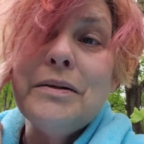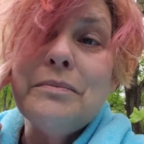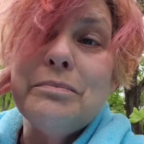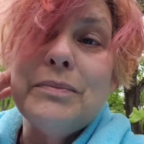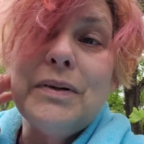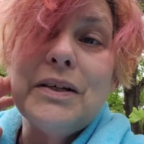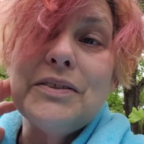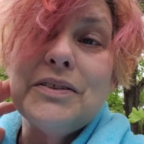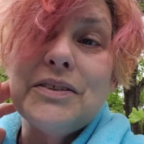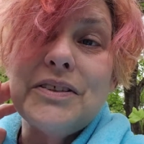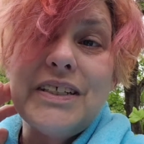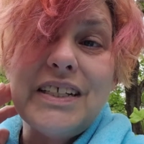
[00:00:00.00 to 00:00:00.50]

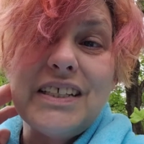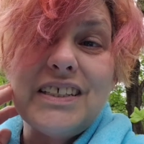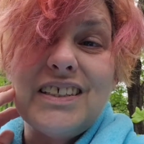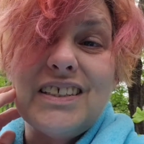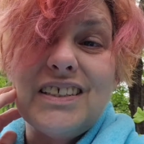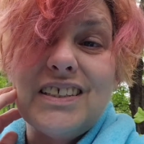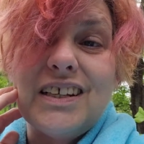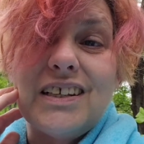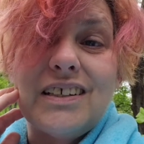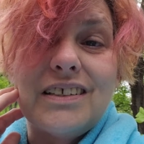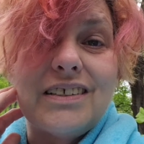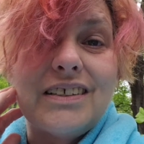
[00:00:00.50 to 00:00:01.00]
Mother's Day
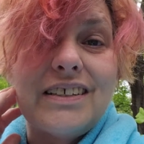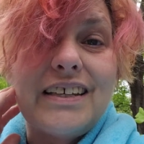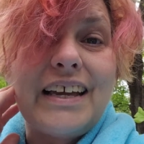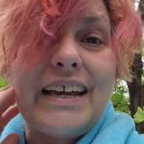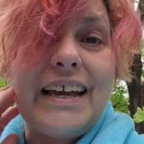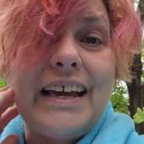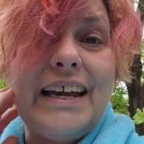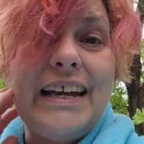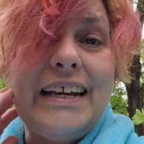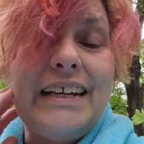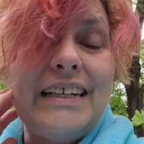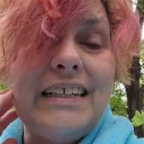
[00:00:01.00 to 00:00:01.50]
sucks. I
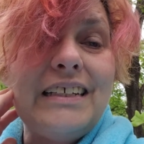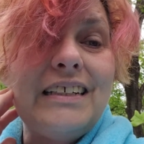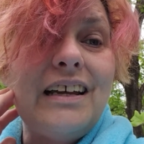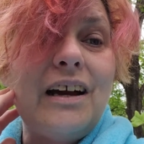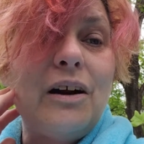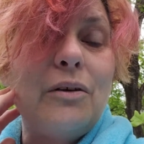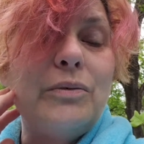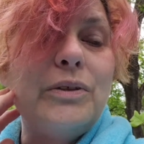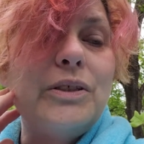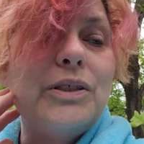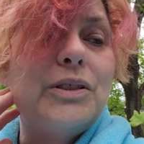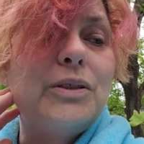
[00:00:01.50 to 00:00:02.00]
hate it.
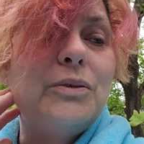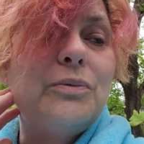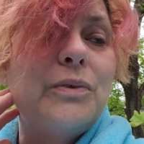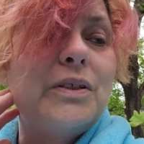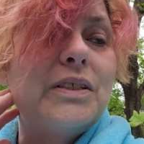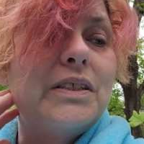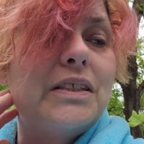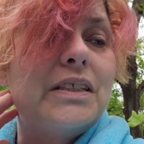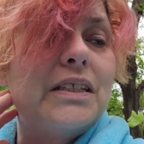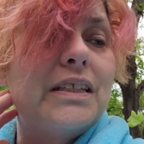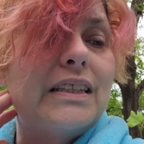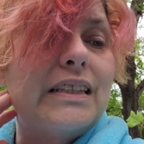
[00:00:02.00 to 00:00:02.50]
I wish it
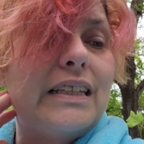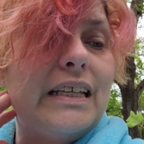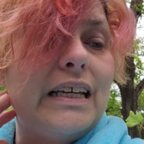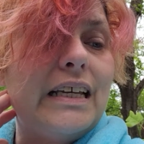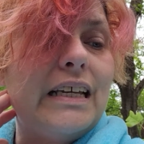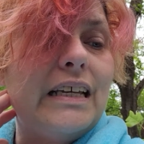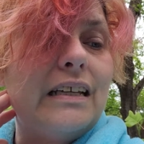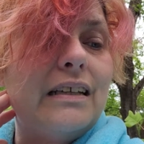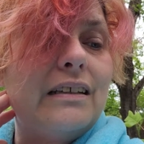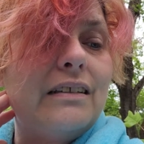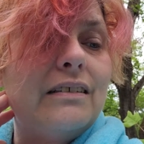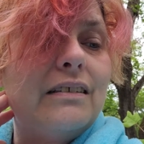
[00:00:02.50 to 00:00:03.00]
wasn't a
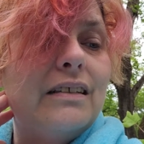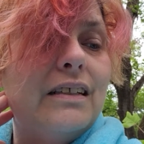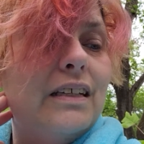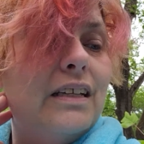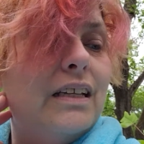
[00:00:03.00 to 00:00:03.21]
thing.